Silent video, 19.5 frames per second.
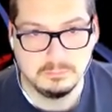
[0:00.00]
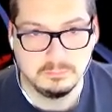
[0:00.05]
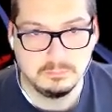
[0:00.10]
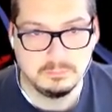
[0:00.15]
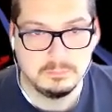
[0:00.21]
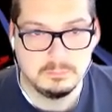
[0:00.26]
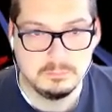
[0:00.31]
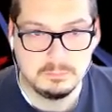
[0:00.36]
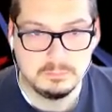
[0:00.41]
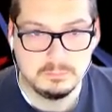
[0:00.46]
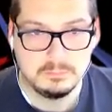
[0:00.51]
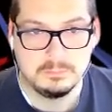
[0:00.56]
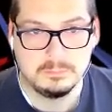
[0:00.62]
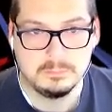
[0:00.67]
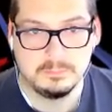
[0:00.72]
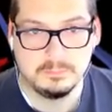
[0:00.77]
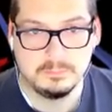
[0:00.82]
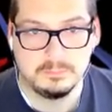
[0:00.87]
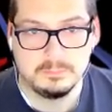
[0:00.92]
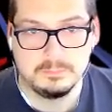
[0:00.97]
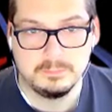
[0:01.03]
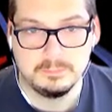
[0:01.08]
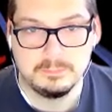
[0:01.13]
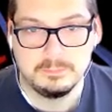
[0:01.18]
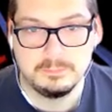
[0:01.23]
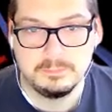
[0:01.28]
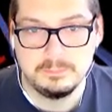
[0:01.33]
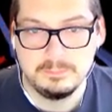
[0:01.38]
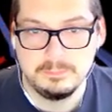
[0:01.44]

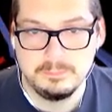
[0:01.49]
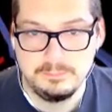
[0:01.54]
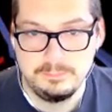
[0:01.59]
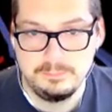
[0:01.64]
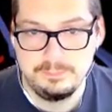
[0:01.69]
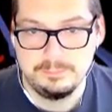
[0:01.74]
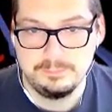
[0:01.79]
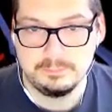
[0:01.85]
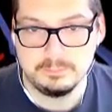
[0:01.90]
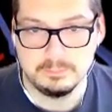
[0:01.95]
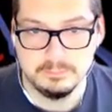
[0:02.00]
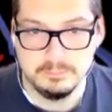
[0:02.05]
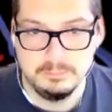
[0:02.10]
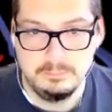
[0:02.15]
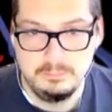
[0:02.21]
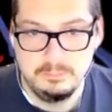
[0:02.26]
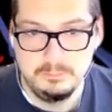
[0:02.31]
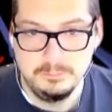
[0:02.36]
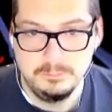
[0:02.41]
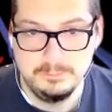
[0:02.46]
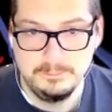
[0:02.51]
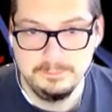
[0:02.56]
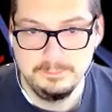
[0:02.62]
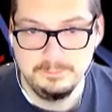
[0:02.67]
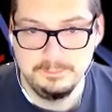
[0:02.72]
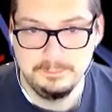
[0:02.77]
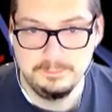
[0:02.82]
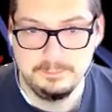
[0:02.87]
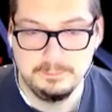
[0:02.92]

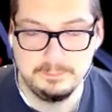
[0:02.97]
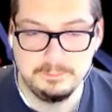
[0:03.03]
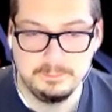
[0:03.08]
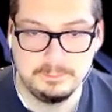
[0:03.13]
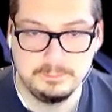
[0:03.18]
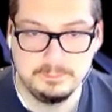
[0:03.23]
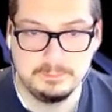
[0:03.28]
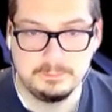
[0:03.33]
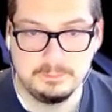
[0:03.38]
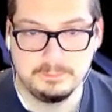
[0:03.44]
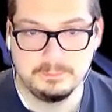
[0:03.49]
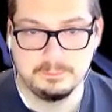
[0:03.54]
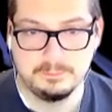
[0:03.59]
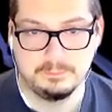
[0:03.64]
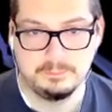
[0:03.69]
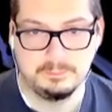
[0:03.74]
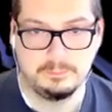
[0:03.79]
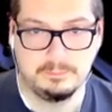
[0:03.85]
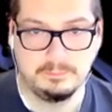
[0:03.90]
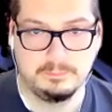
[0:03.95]
[no speech]